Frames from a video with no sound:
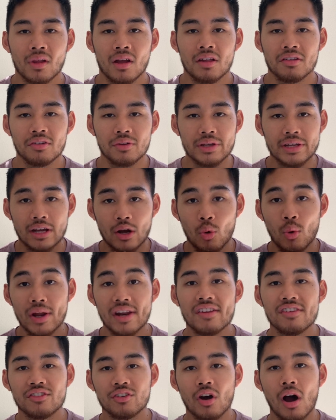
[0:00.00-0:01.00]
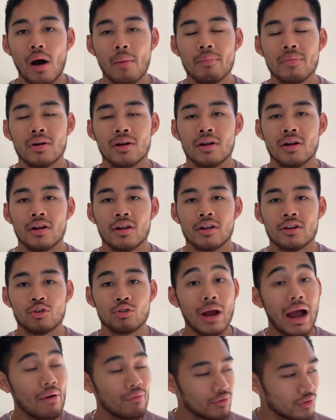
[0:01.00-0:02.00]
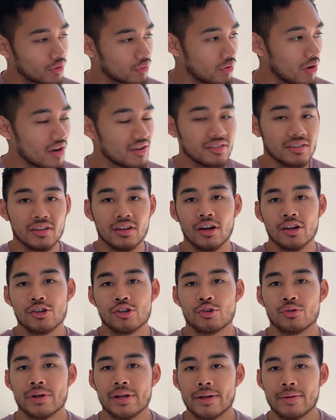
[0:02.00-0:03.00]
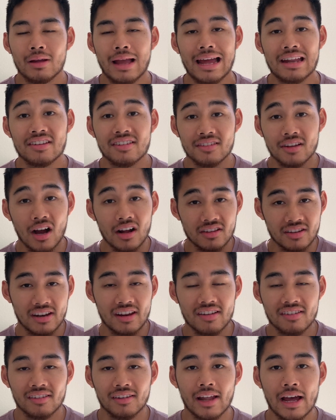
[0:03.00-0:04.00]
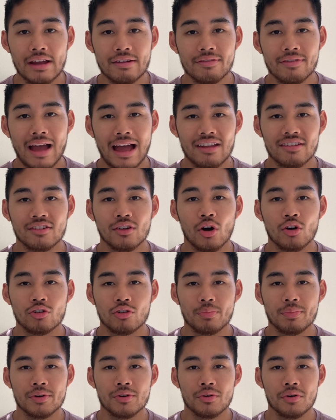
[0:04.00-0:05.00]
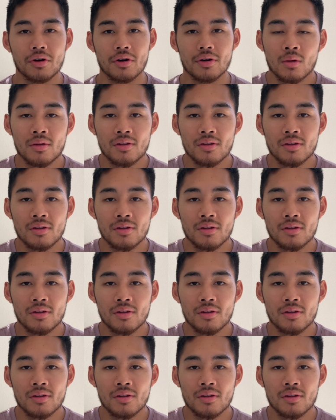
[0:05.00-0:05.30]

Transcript: So he quit his job, traveled across the country, and started his life as an entrepreneur.